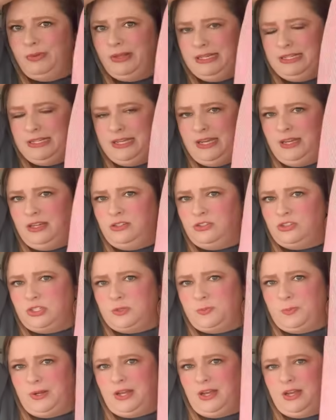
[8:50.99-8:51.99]
did,
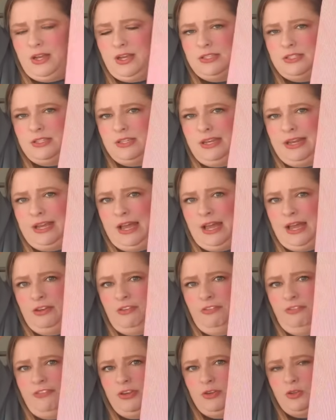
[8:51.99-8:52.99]
just because it kind
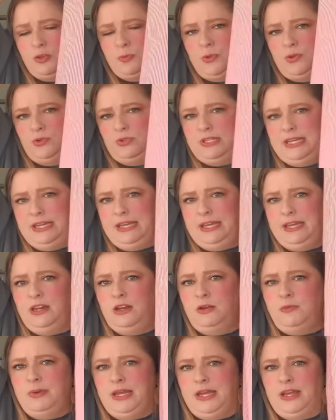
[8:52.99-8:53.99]
of feels boutique-y
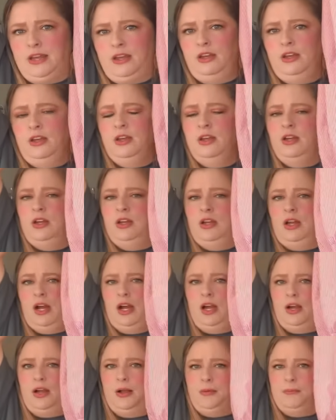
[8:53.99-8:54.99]
to me.
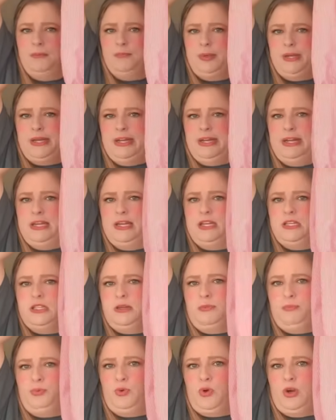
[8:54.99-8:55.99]
But it is
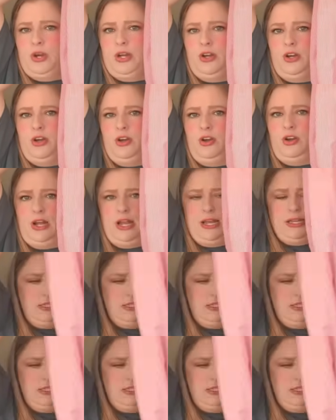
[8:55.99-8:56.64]
embroidered. I'd